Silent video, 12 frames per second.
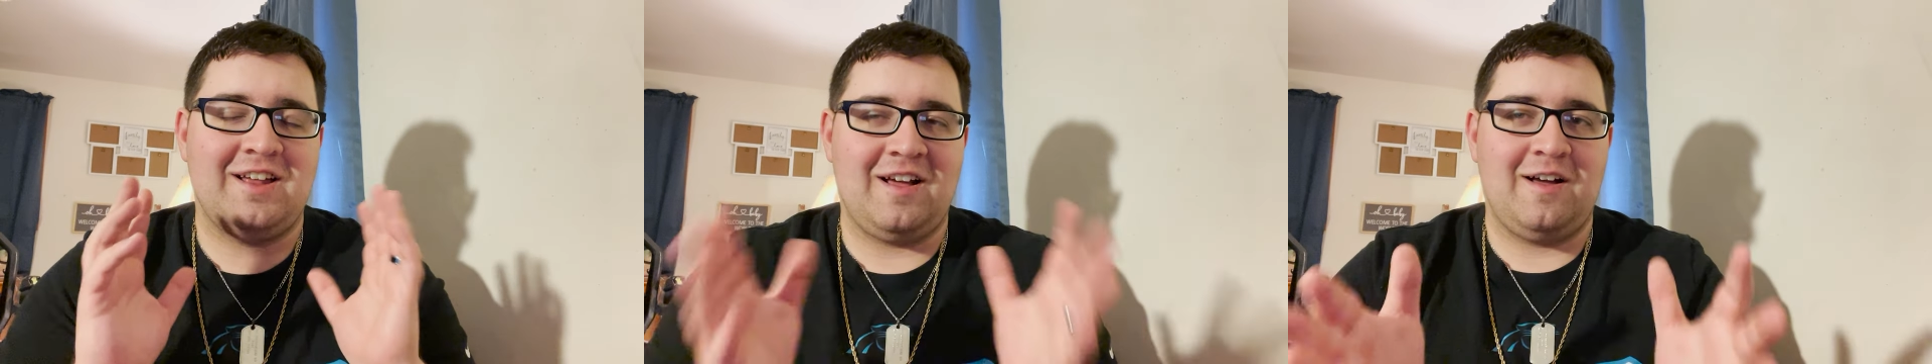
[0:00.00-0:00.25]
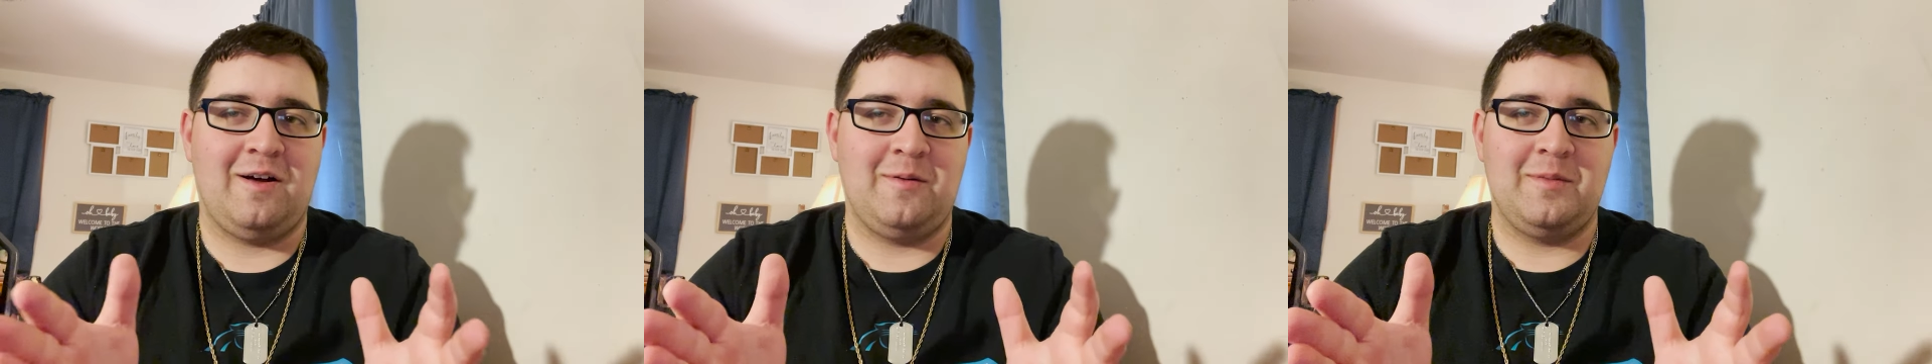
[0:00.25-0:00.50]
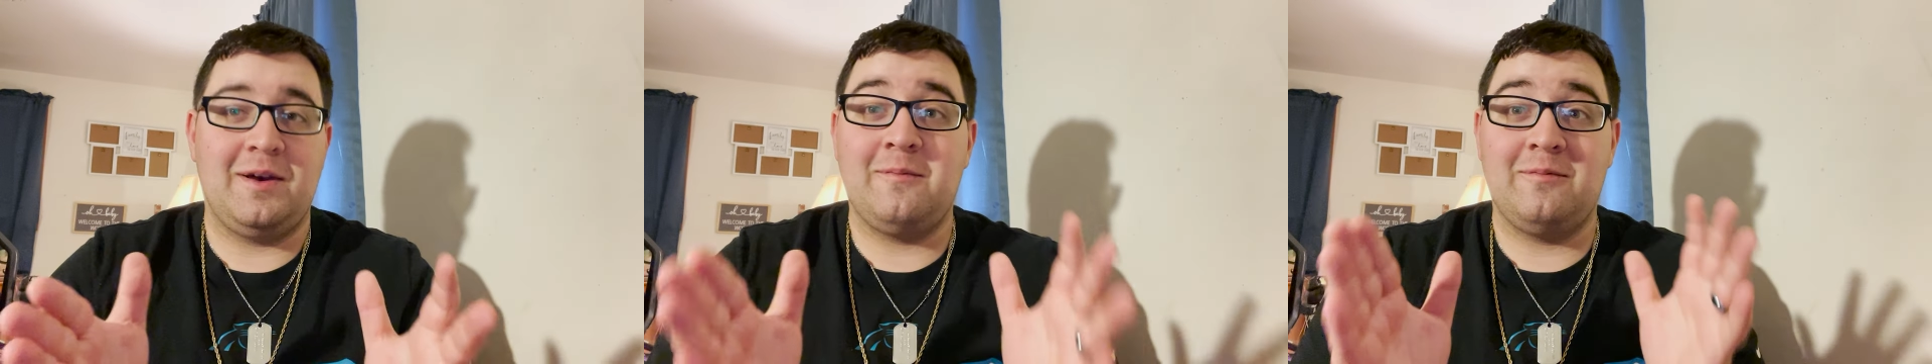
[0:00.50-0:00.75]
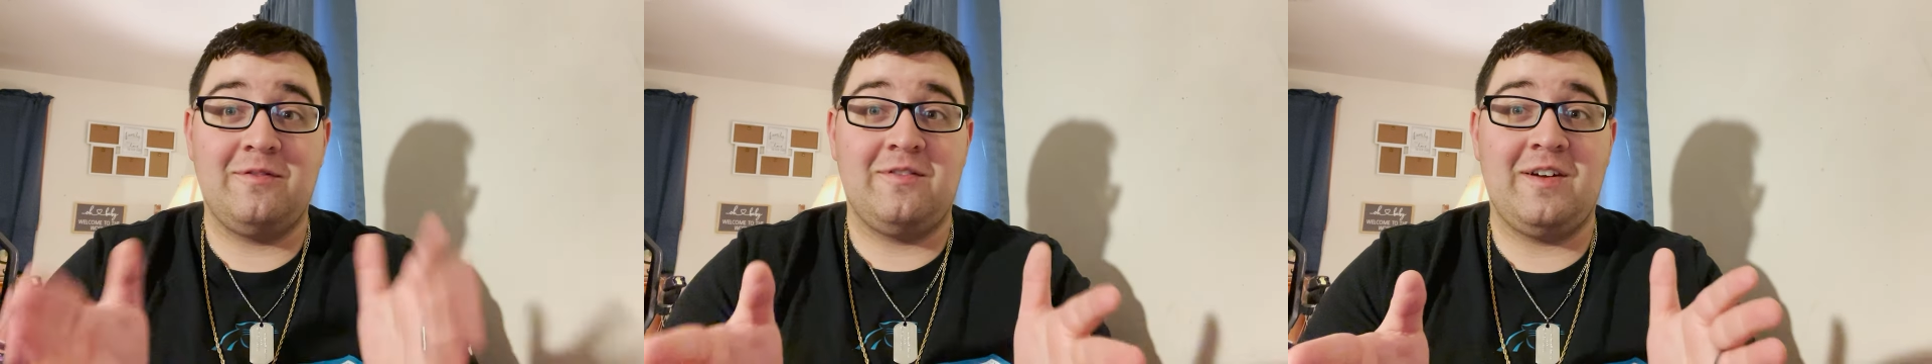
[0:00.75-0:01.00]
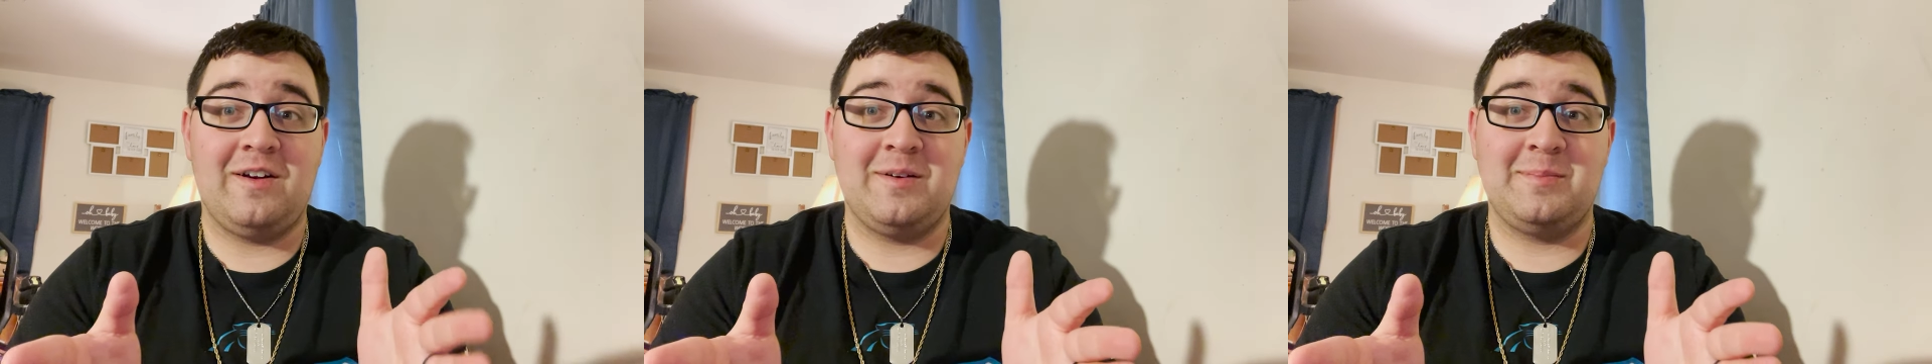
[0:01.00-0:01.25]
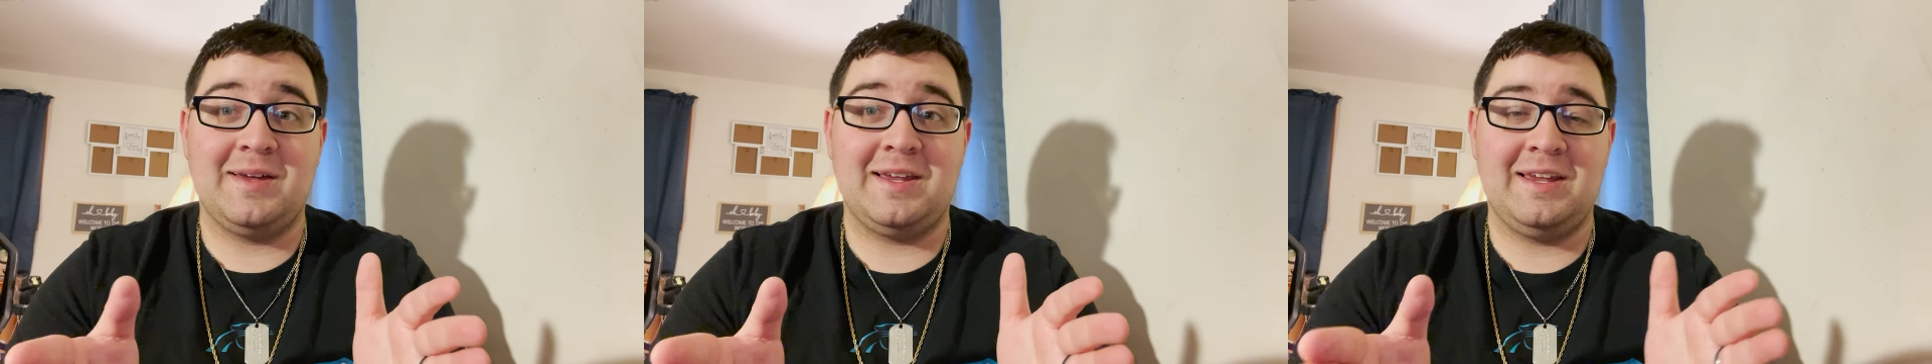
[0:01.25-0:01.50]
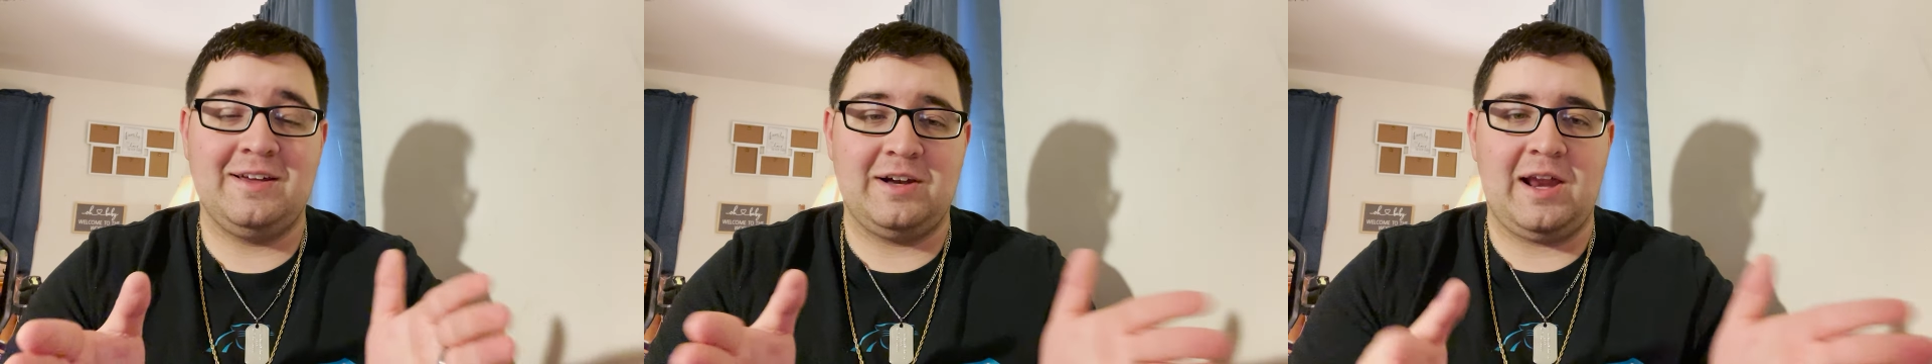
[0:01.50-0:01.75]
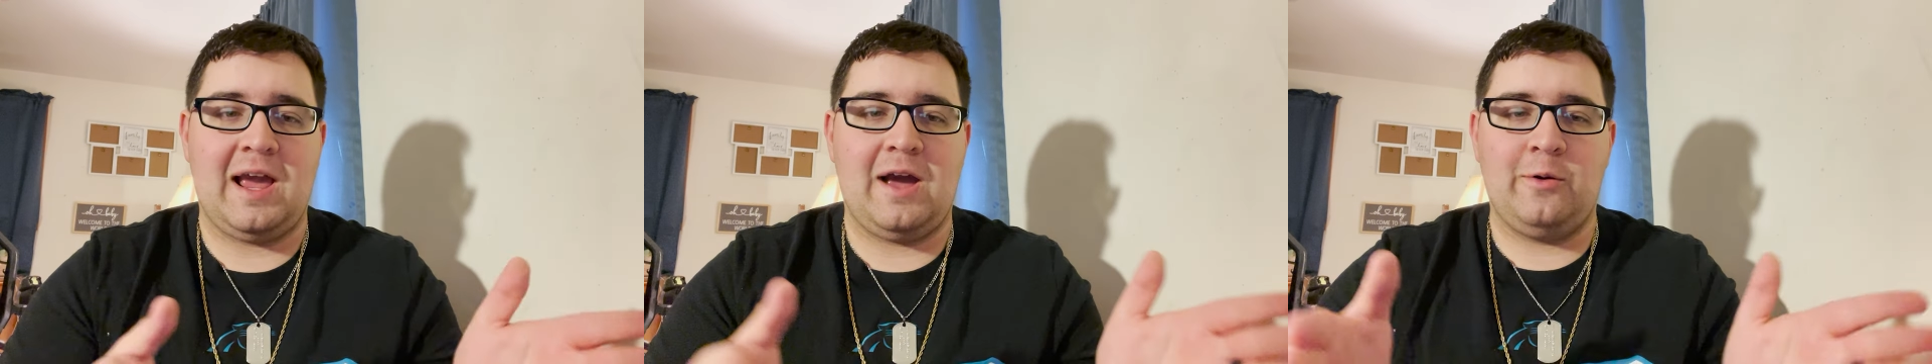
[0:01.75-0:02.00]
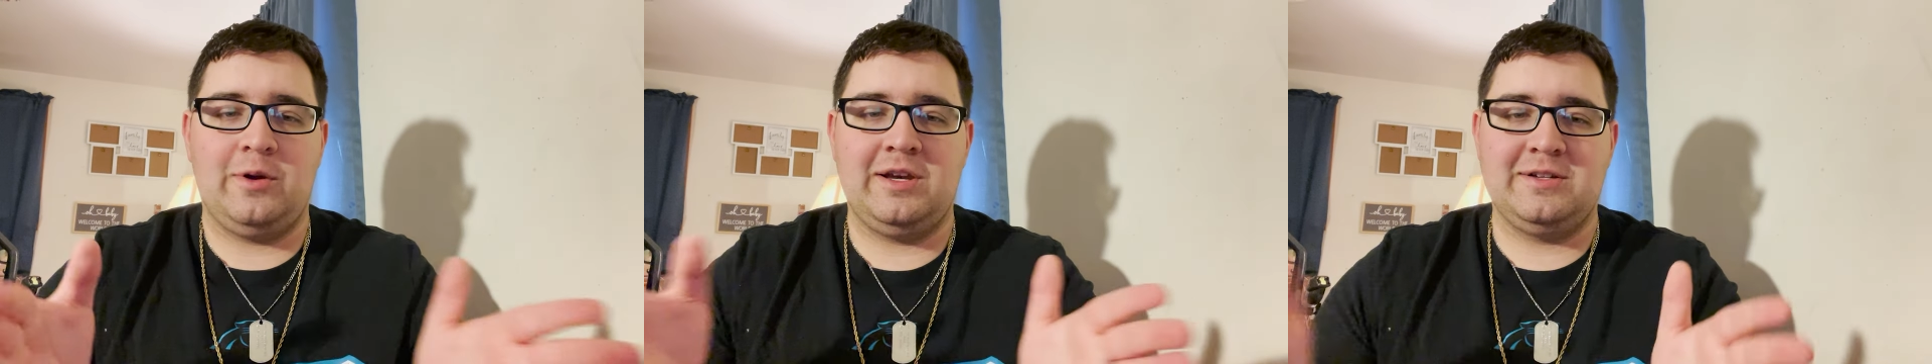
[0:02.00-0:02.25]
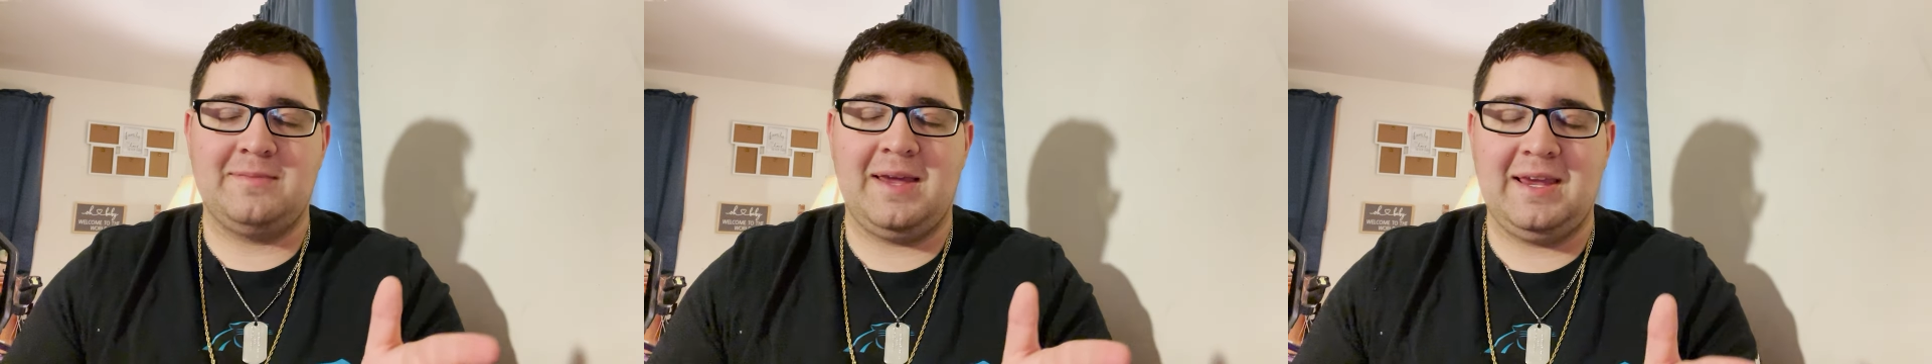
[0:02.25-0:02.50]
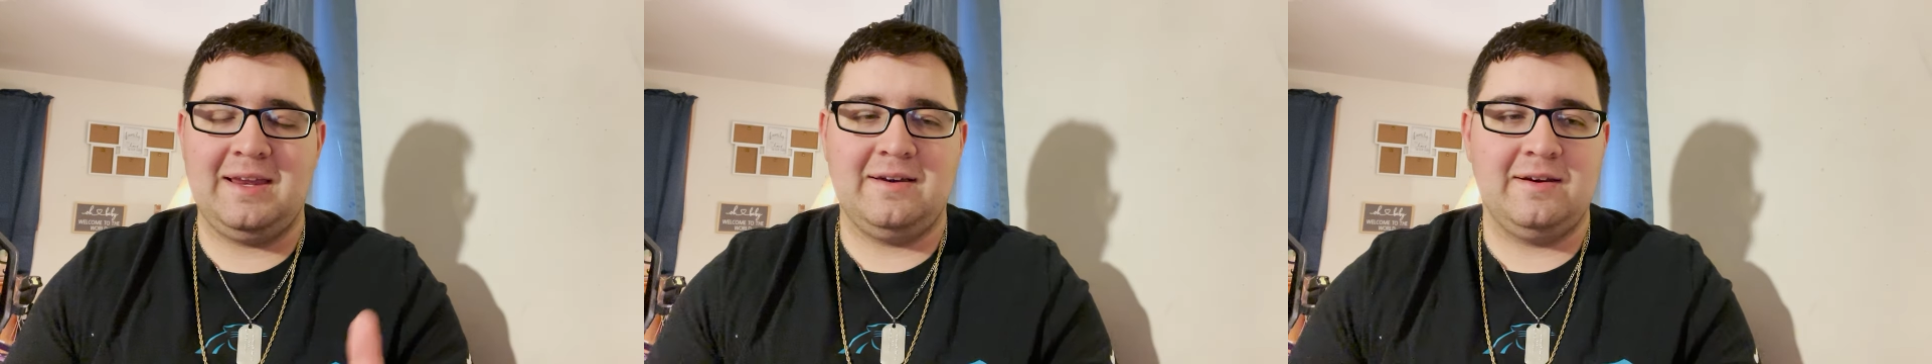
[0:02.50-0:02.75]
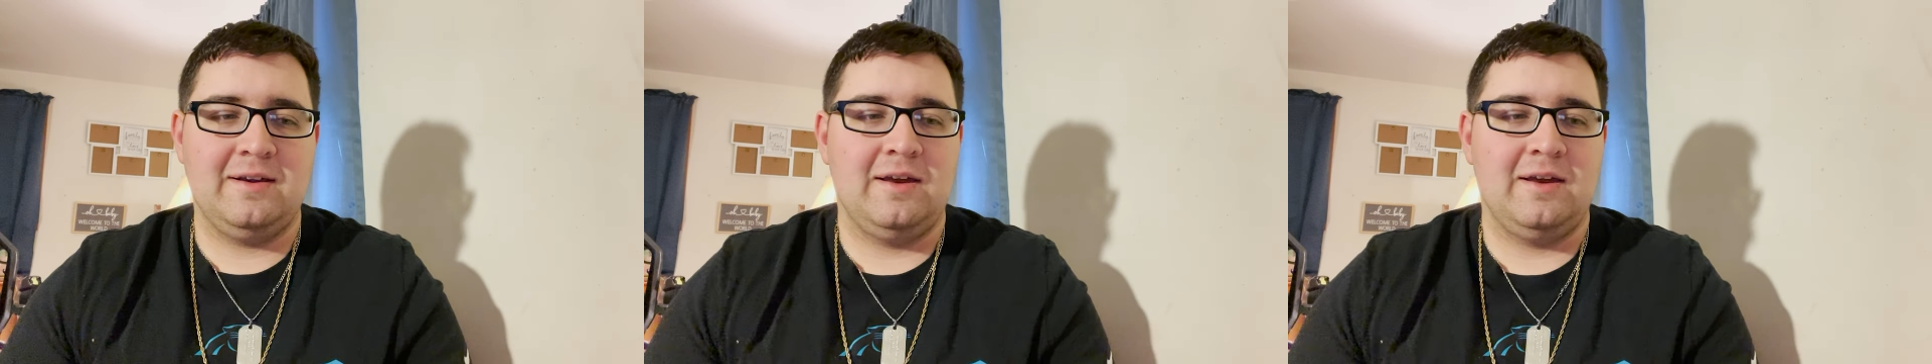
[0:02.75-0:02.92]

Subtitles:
And I'm very picky on how it is made.